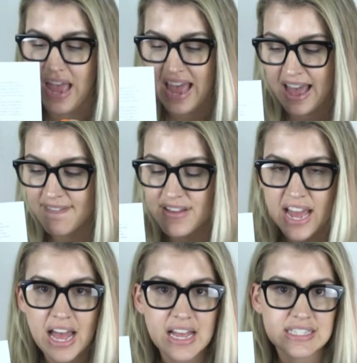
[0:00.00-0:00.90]

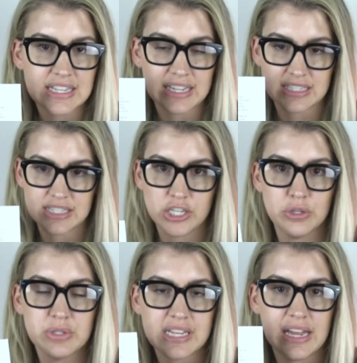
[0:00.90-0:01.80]
half-ass
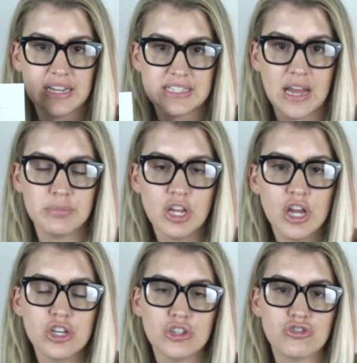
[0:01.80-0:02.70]
excuse and attempt
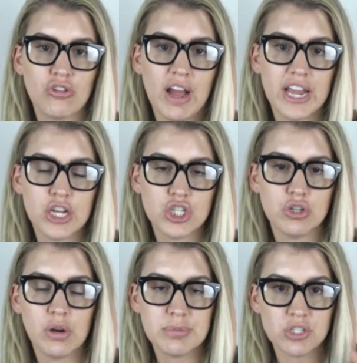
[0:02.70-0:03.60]
to try
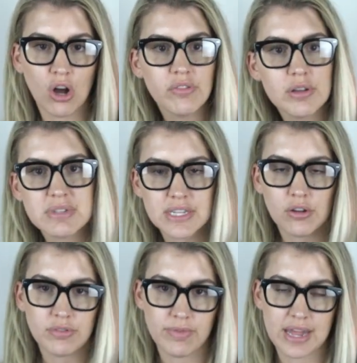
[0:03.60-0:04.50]
to absolve
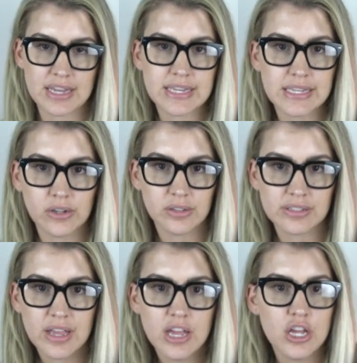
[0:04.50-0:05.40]
himself of any
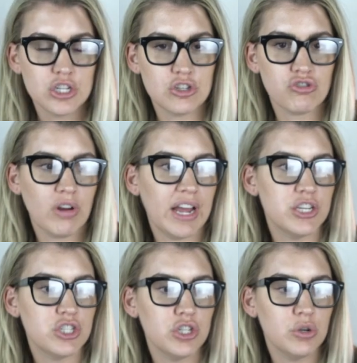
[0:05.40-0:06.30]
guilt, to
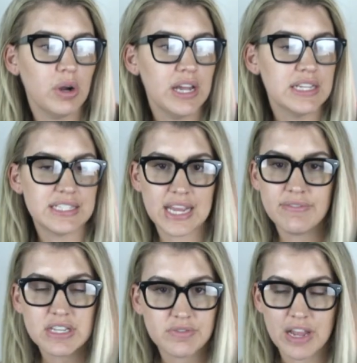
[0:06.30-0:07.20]
try to
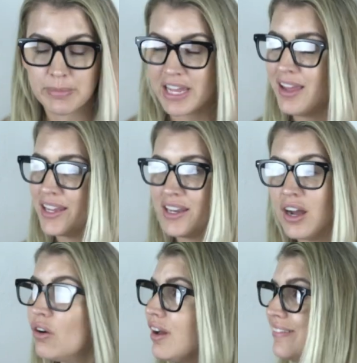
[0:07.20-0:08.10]
save his family? You
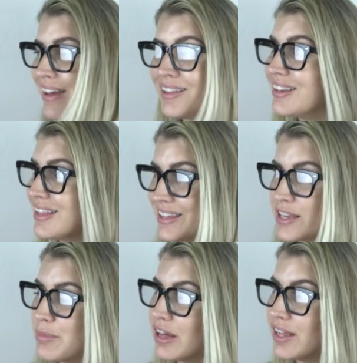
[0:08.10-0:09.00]
know, now that I
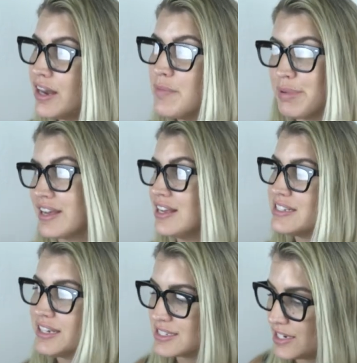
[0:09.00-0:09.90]
think about it,
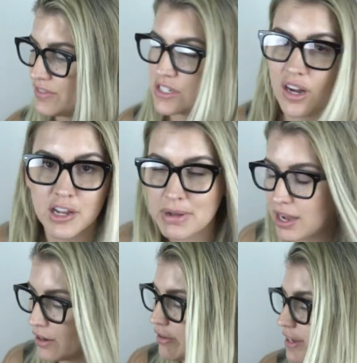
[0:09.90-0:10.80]
because he doesn't even talk
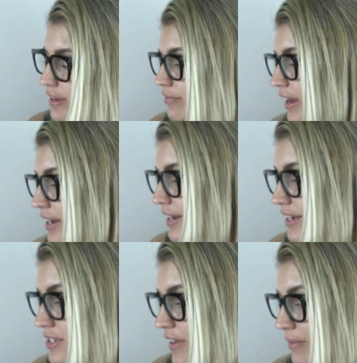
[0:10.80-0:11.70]
about how he confided
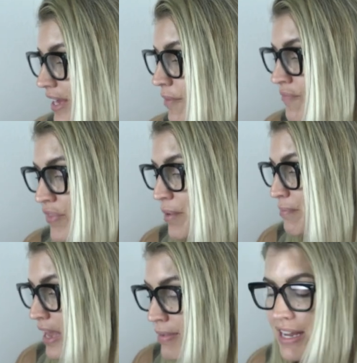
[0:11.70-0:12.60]
in his family,
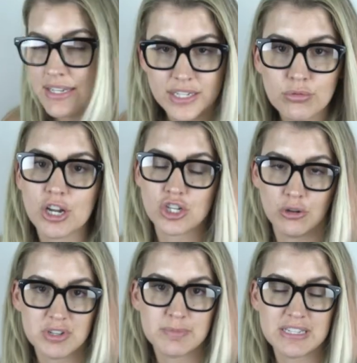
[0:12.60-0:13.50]
maybe he did rush
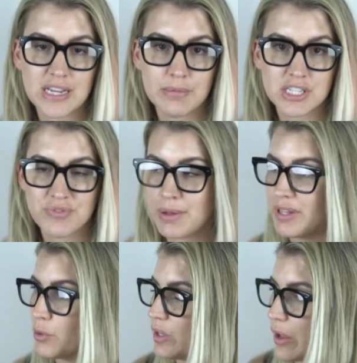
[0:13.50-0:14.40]
home to spend time with his
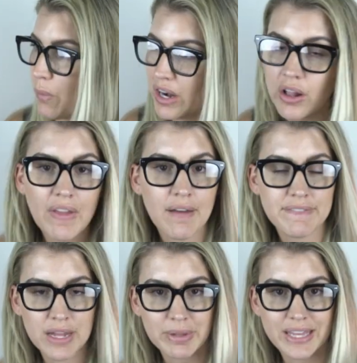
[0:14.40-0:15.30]
family, and when they went on that
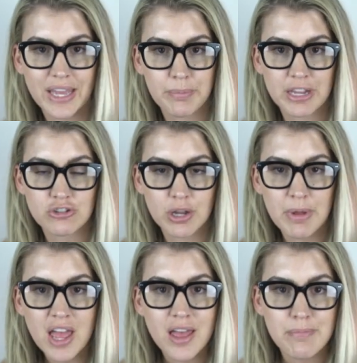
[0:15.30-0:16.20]
family camping trip,
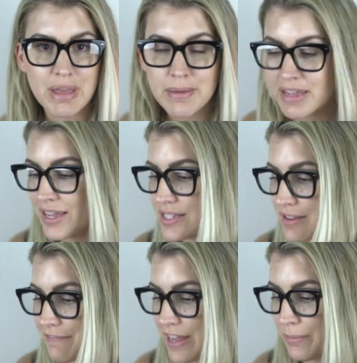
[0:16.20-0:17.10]
maybe his
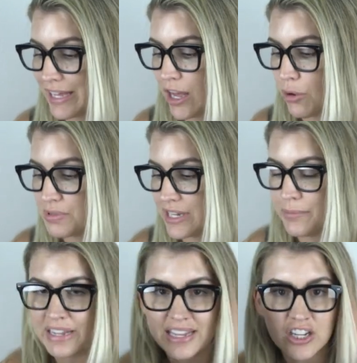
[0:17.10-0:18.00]
family helped
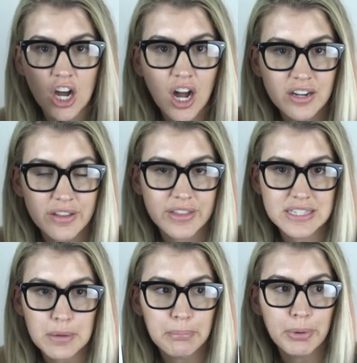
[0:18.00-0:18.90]
him concoct
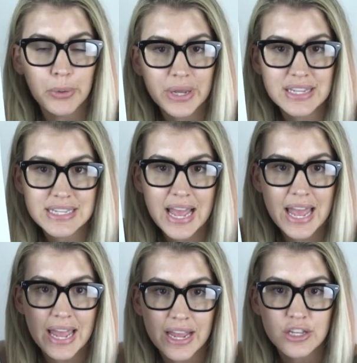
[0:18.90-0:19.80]
this bogus
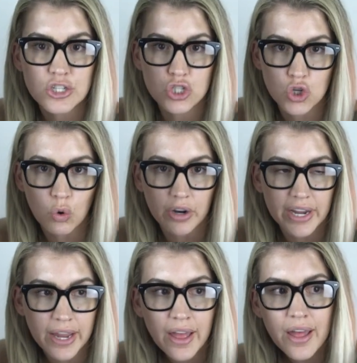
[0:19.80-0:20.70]
A
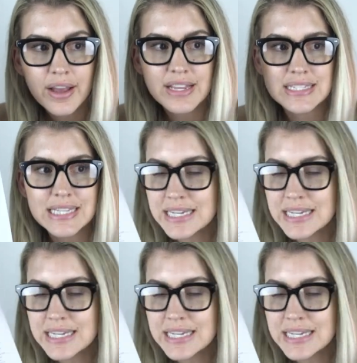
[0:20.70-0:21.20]
story. Because